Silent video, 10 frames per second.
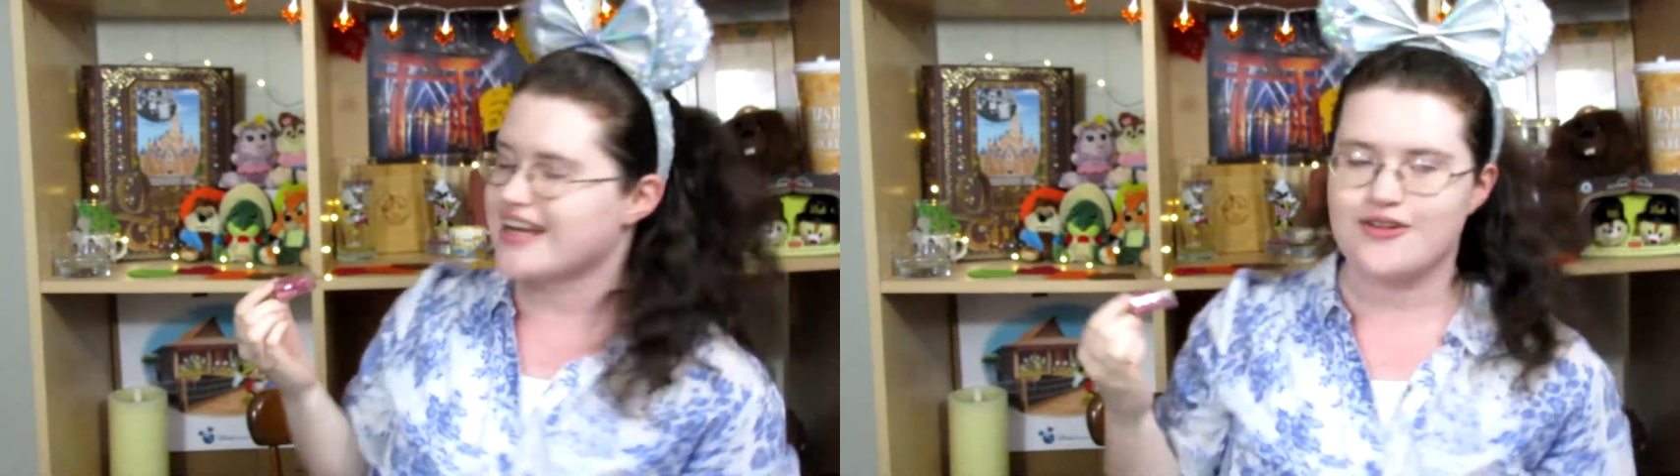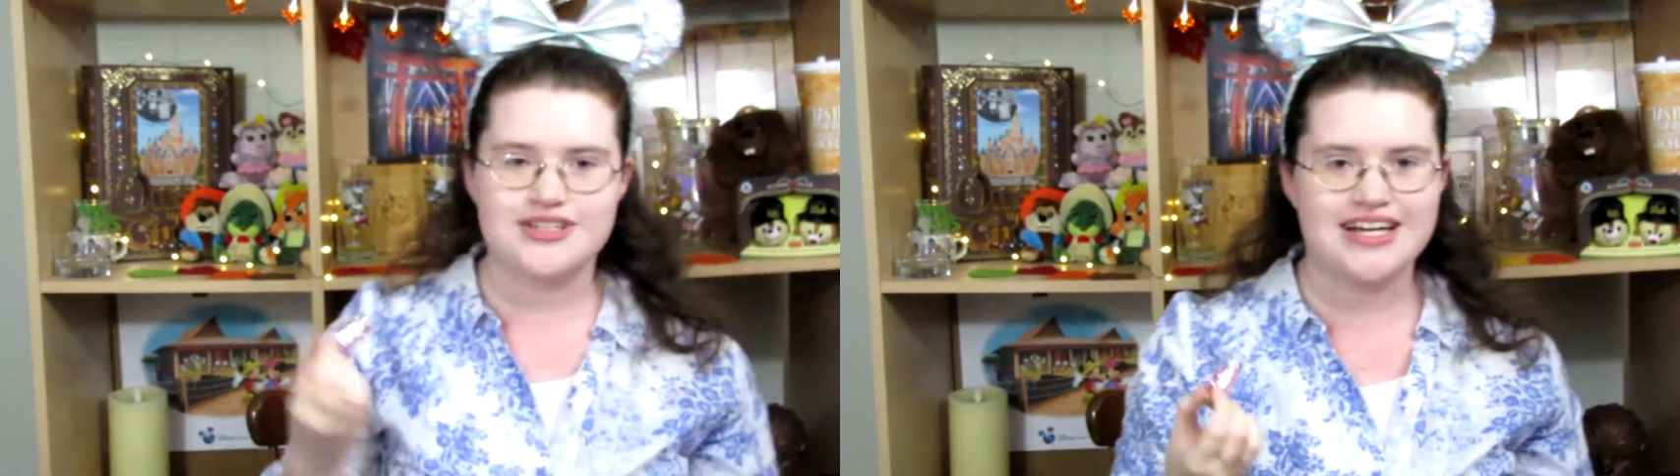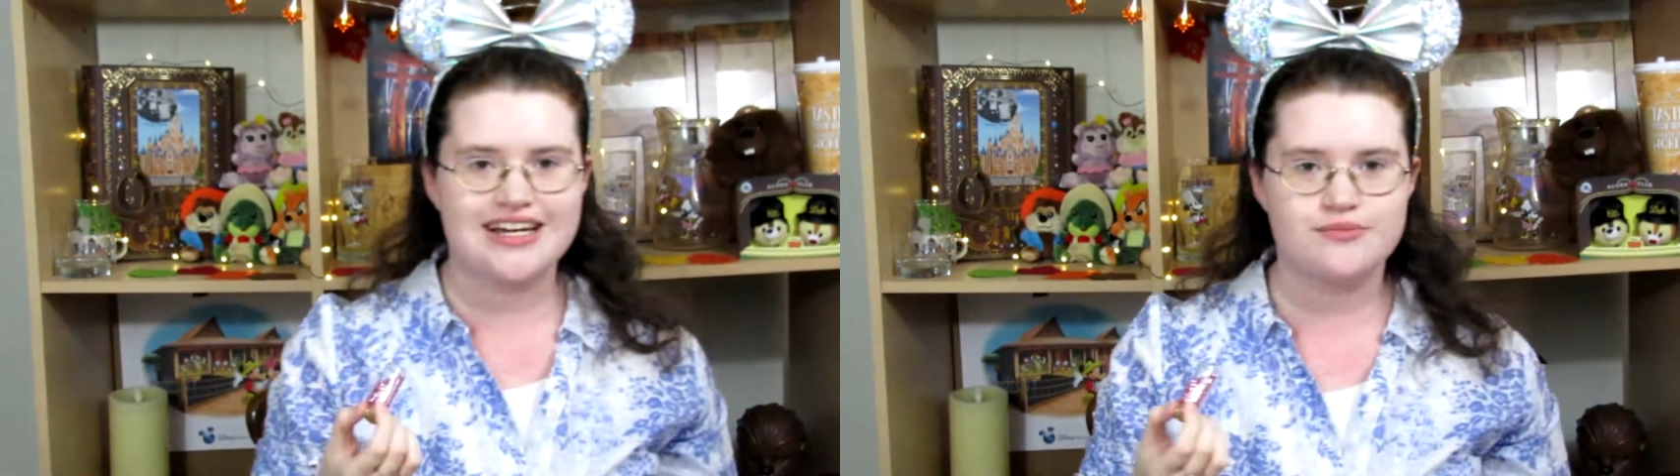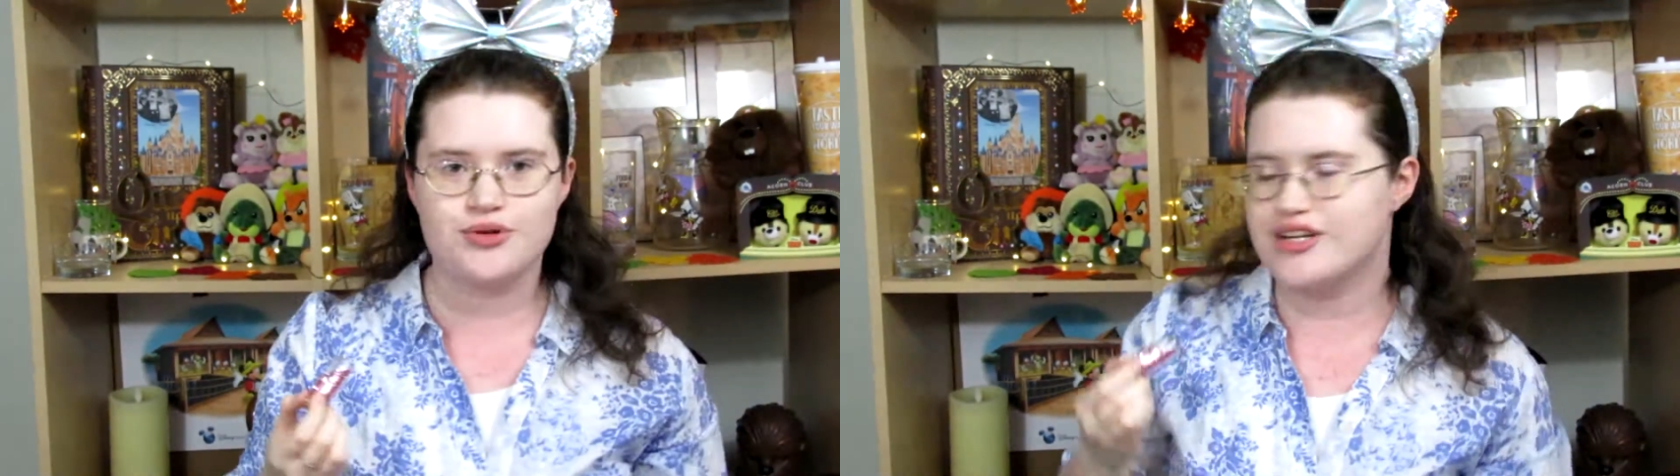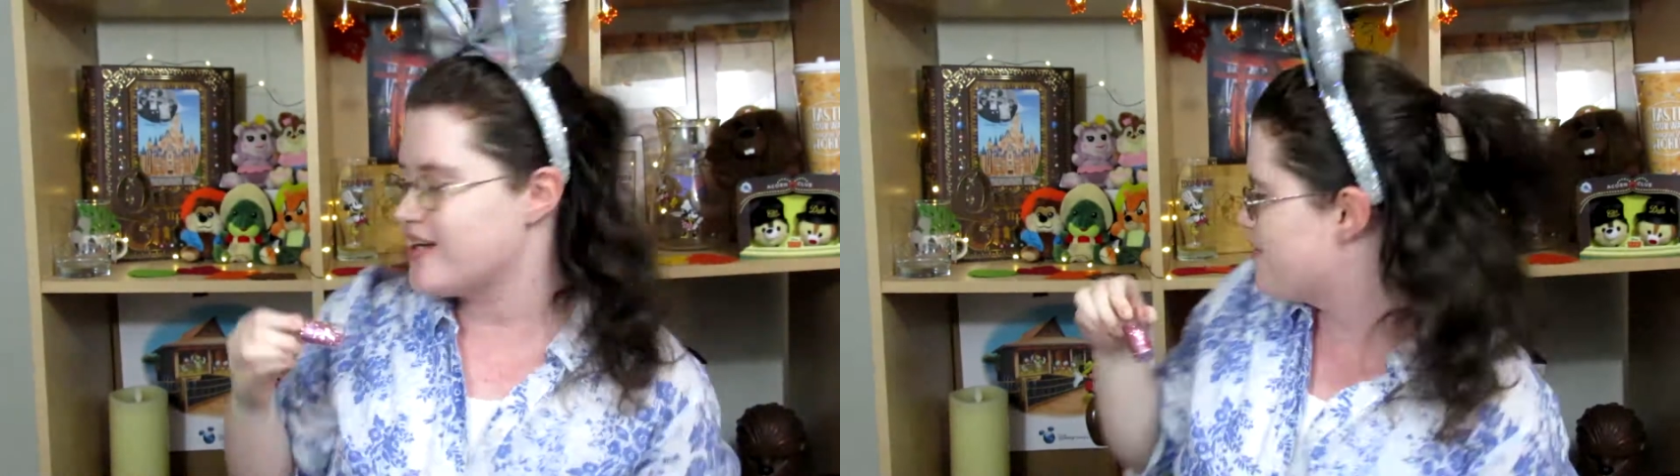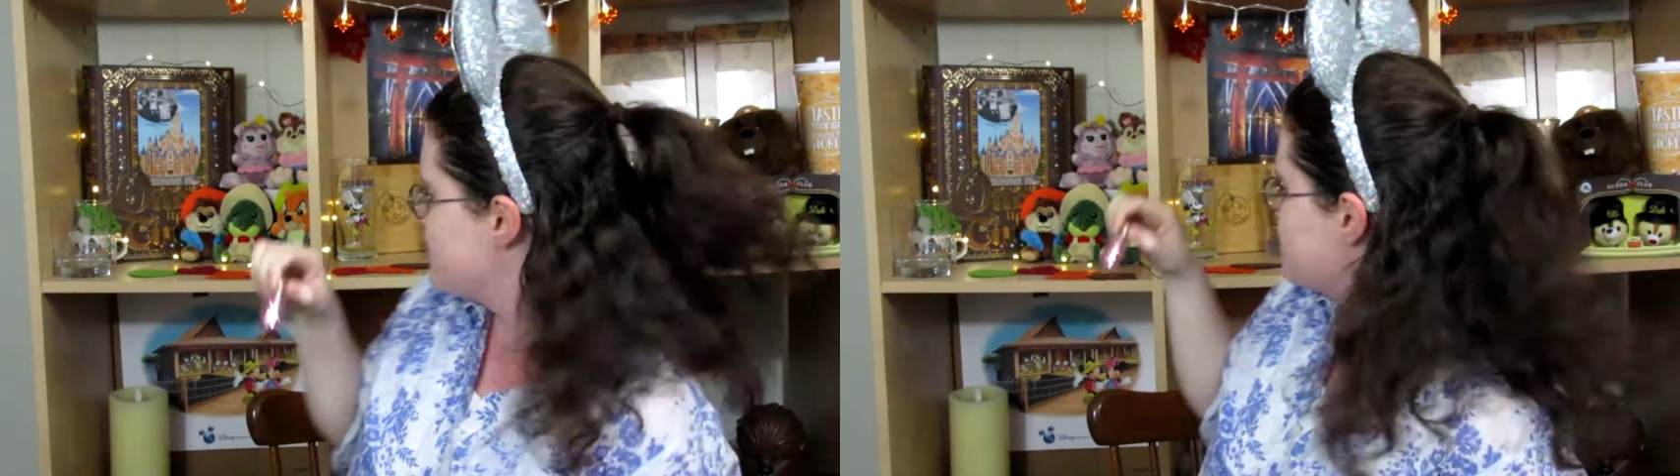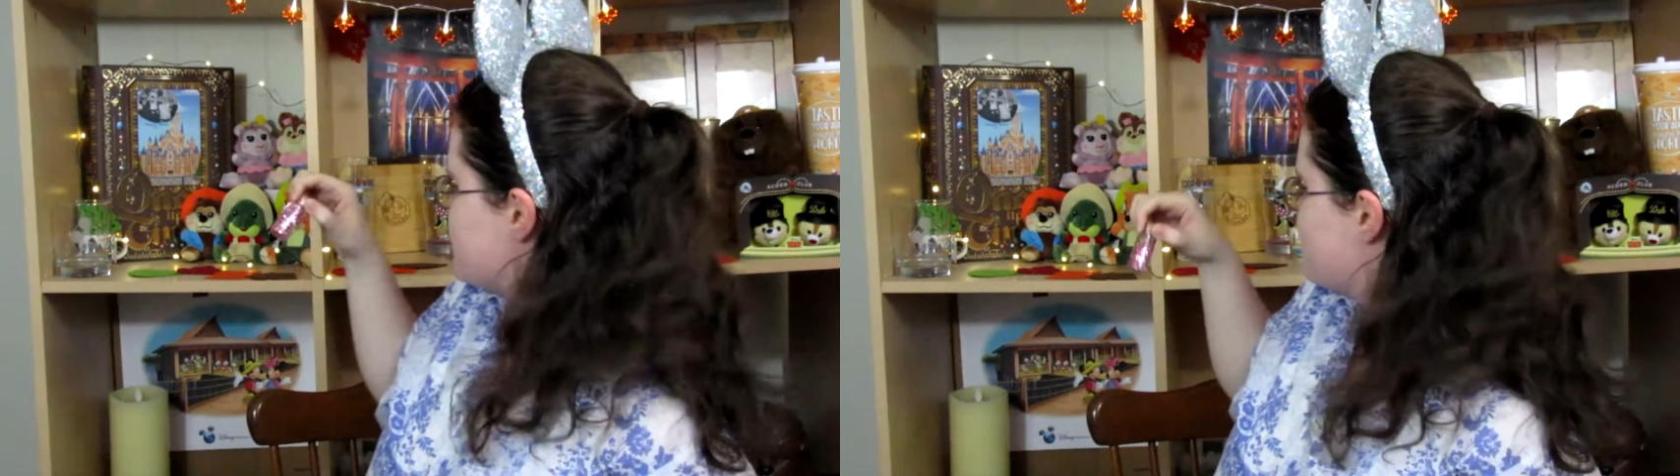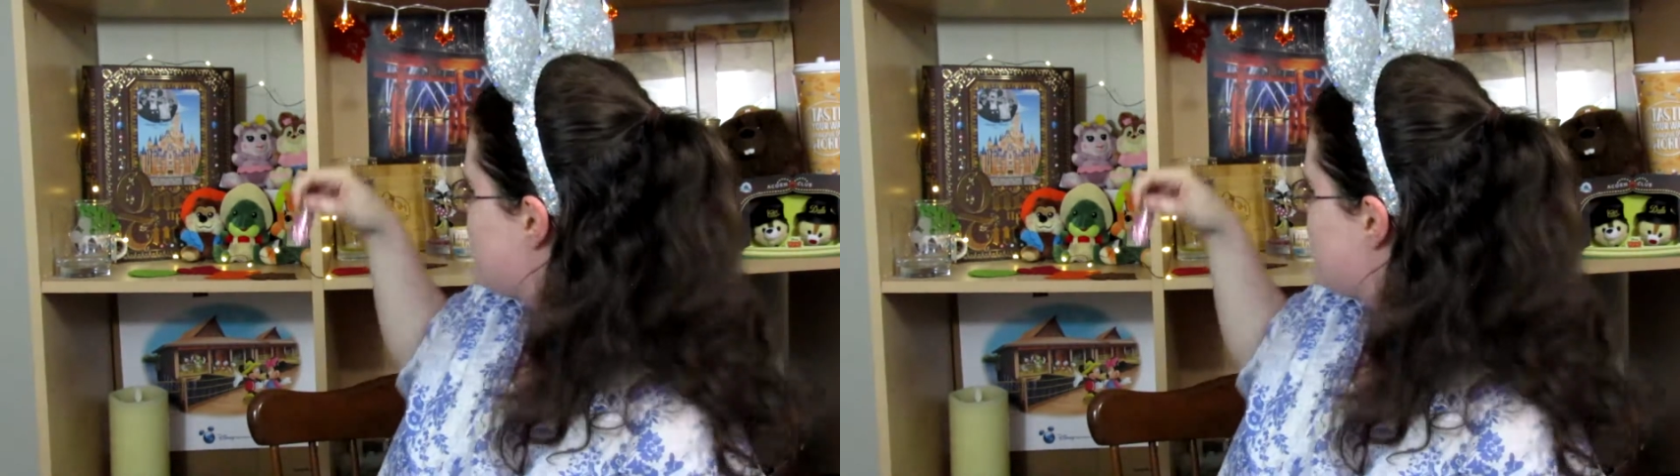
I don't think I can put it. I'm going to just